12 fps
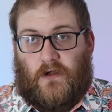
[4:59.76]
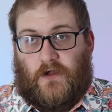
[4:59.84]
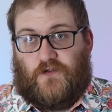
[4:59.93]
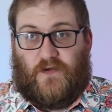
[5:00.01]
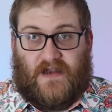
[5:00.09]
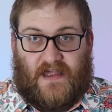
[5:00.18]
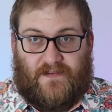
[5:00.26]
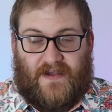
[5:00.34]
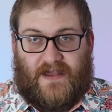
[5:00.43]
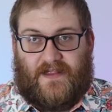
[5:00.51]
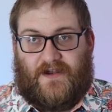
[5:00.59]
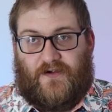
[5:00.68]
28
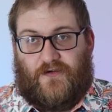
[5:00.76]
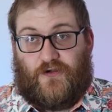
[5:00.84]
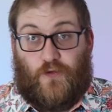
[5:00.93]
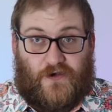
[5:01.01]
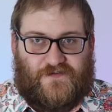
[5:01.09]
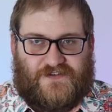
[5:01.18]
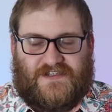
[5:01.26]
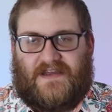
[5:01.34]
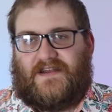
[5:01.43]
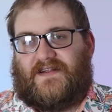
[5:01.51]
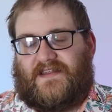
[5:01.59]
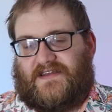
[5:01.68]
mile an hour
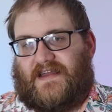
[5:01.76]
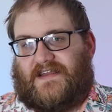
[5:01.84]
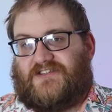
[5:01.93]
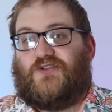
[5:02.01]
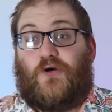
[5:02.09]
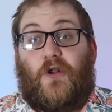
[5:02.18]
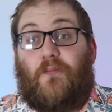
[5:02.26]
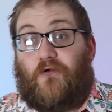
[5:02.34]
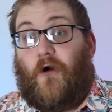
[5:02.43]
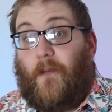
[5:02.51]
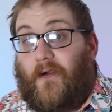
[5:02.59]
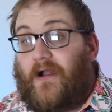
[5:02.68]
quadricycle. It's not a
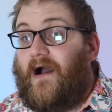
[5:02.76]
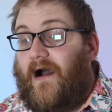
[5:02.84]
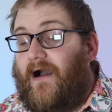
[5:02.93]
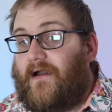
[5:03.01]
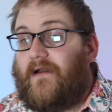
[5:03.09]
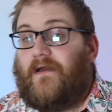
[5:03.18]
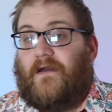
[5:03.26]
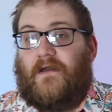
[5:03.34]
proper car,